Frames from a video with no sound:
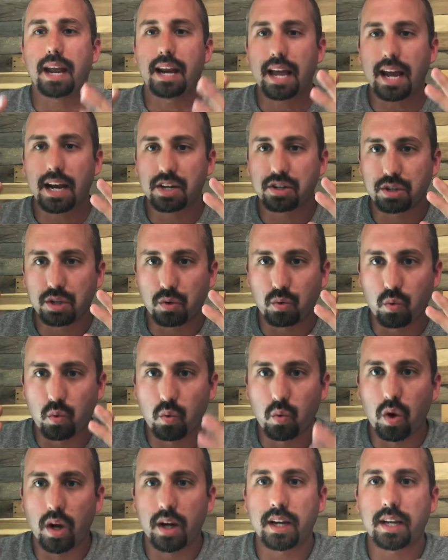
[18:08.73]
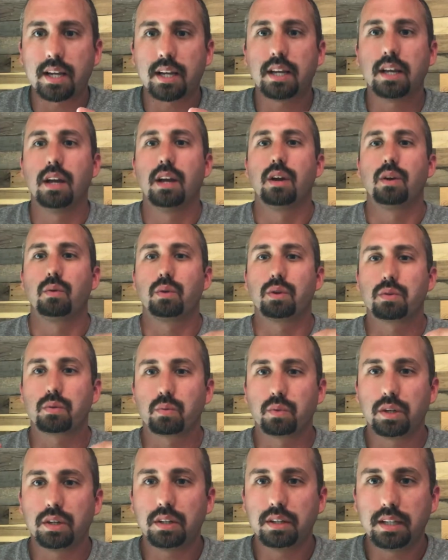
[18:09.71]
and actually running with
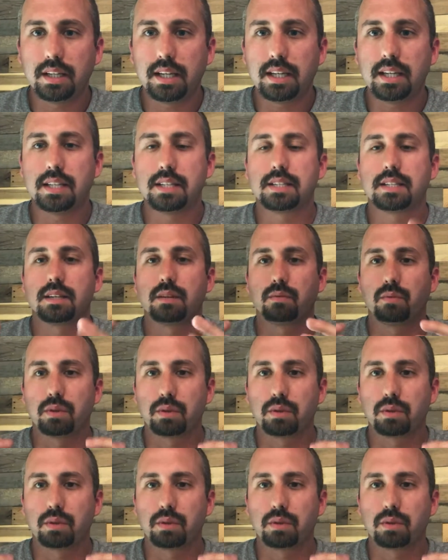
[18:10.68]
real leads,